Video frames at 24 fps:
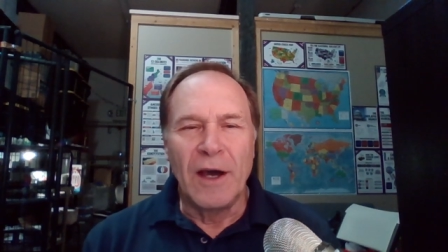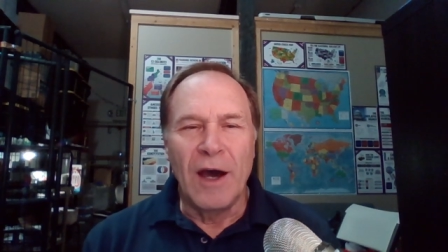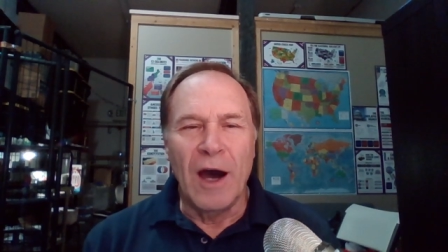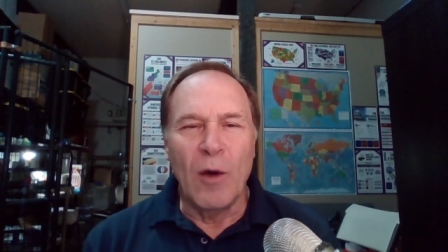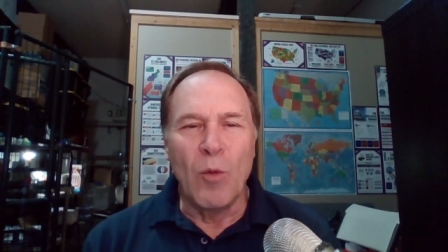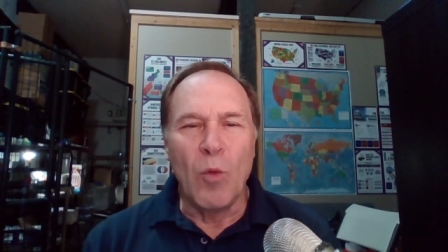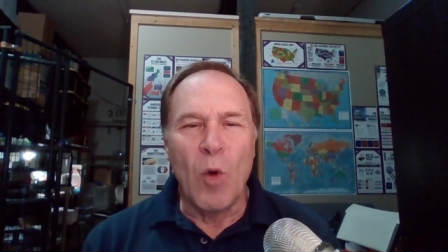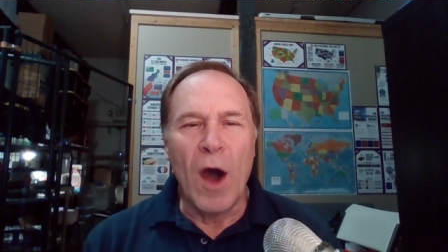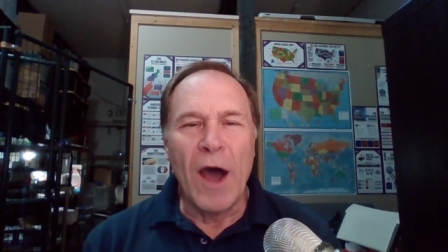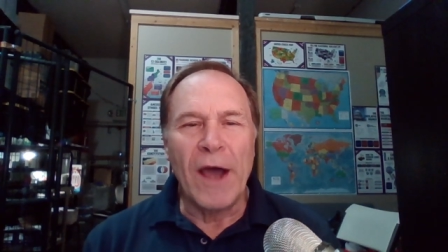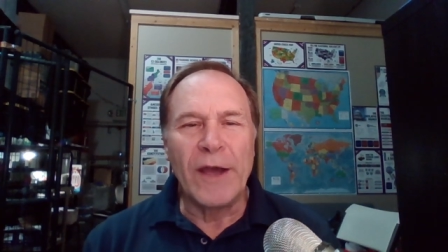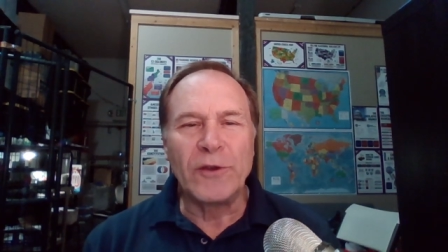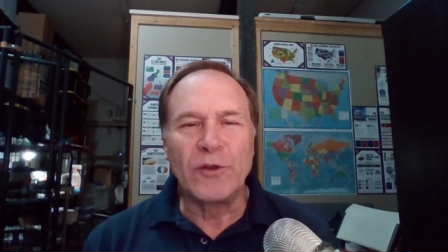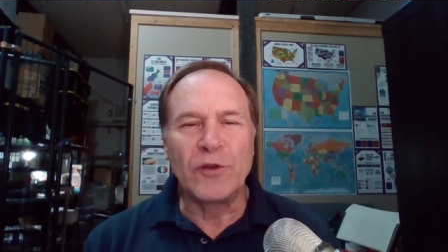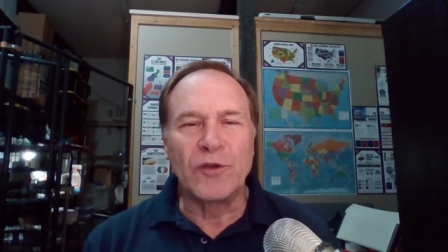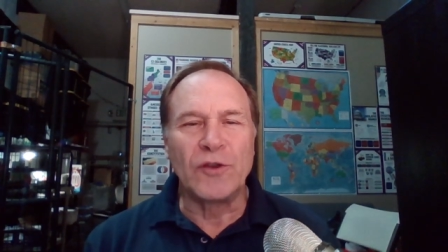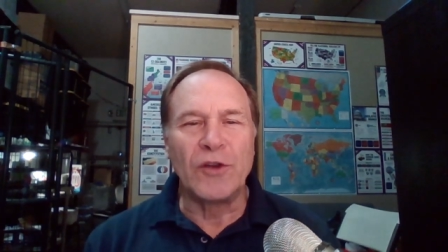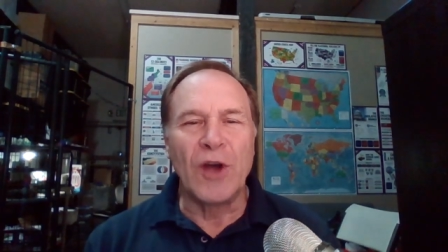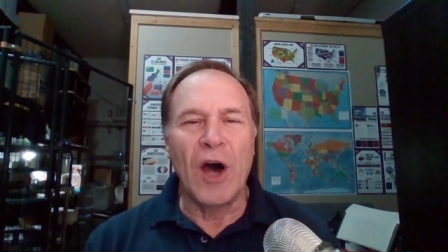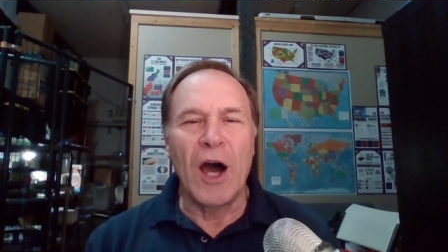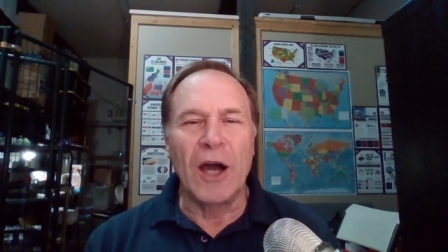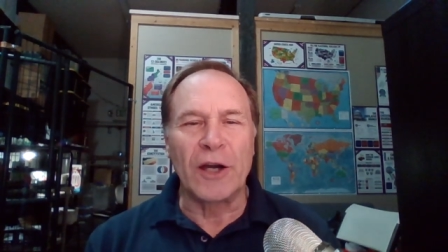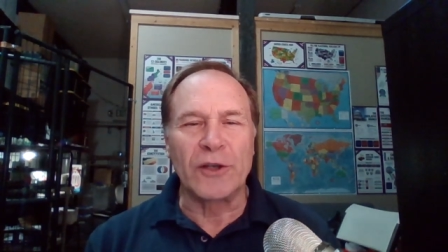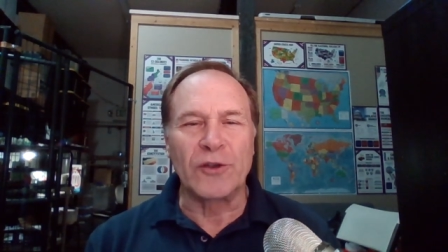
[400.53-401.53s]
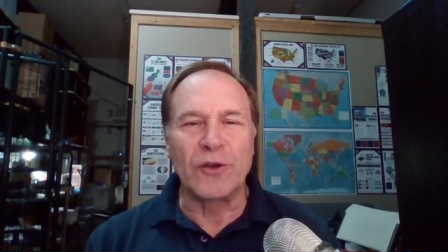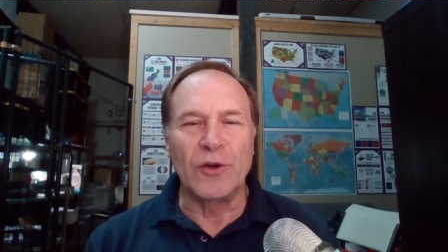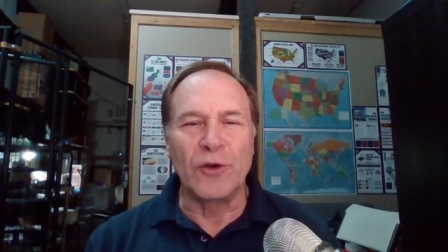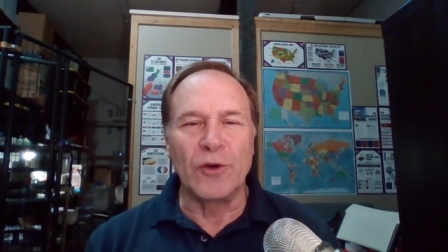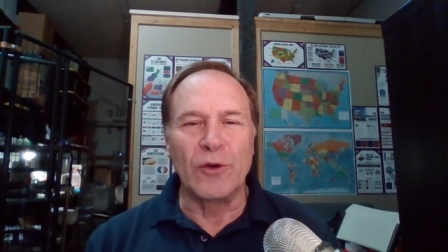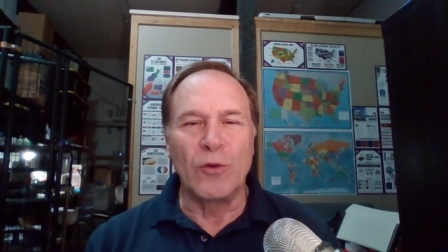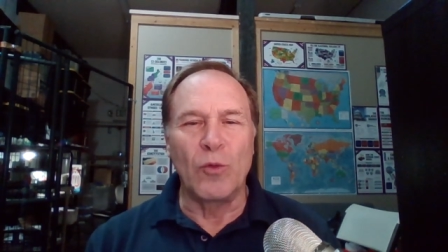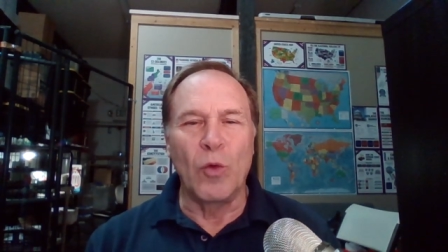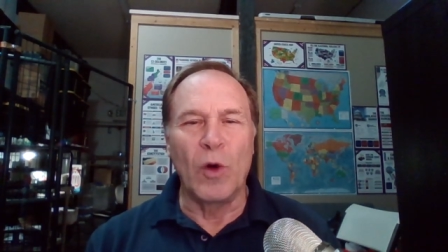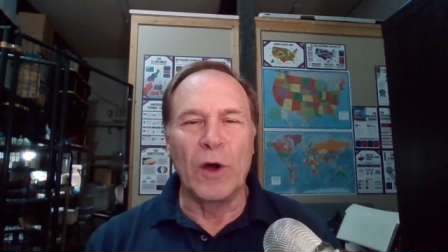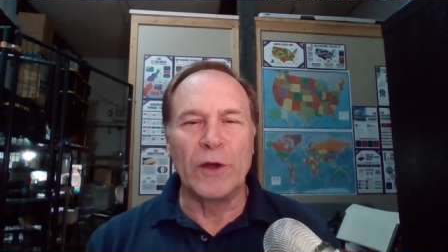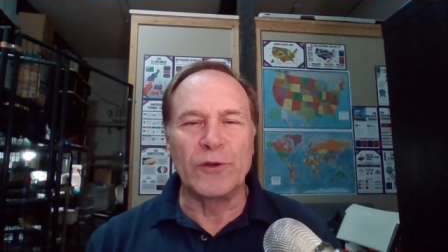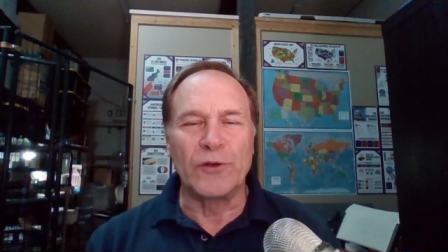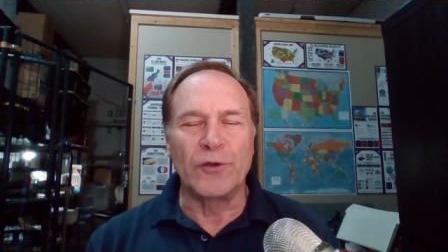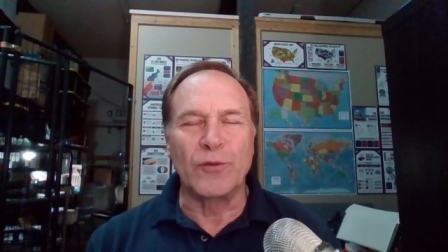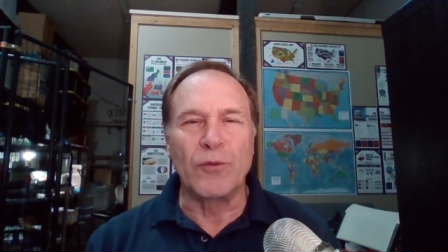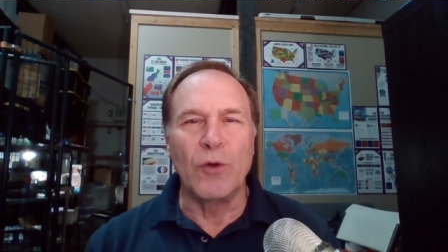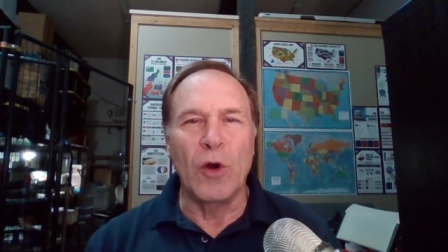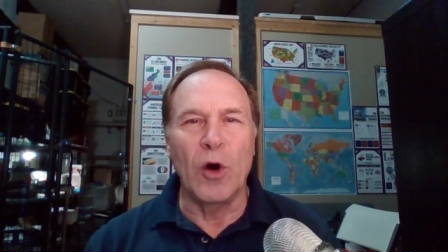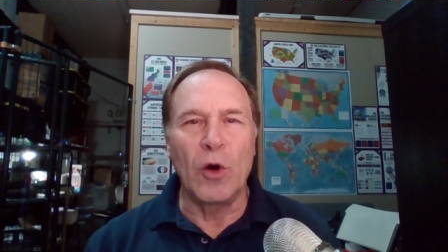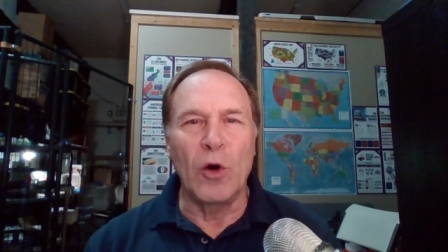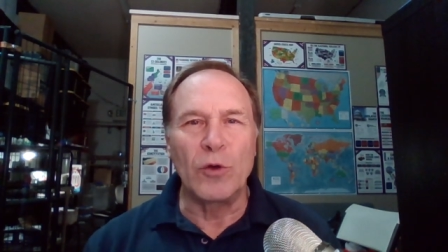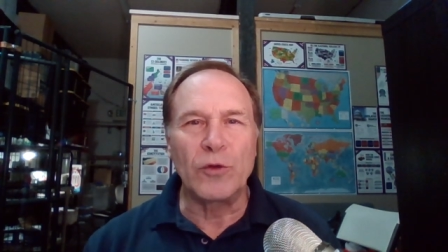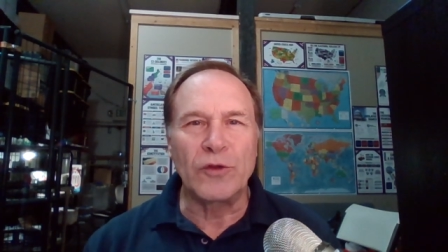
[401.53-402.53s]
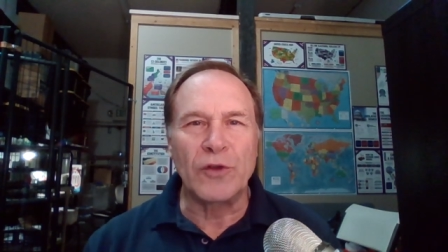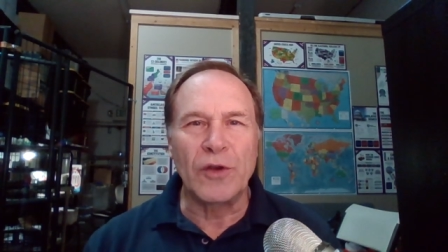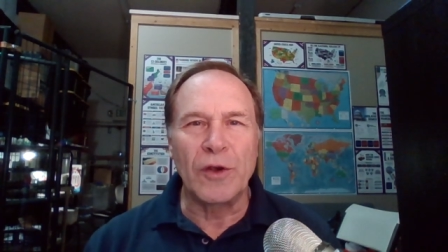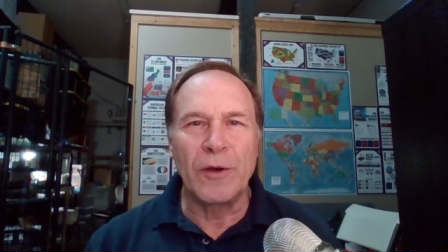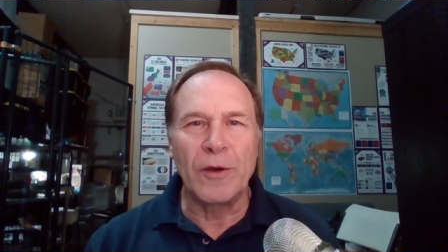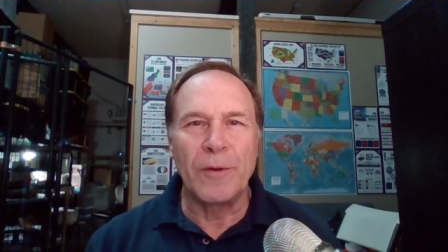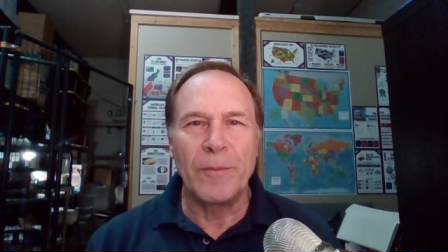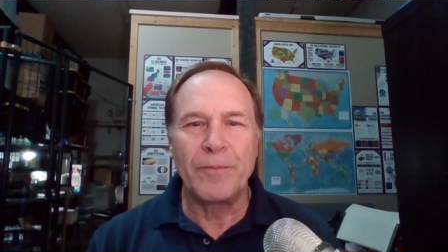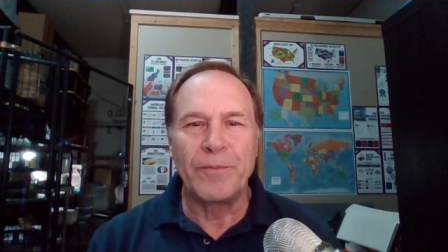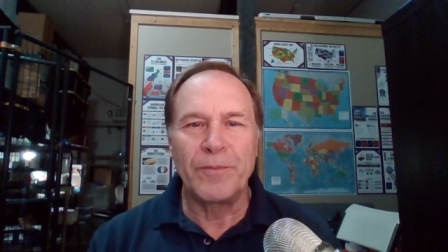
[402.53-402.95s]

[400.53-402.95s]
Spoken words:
"A wise doctor once wrote,"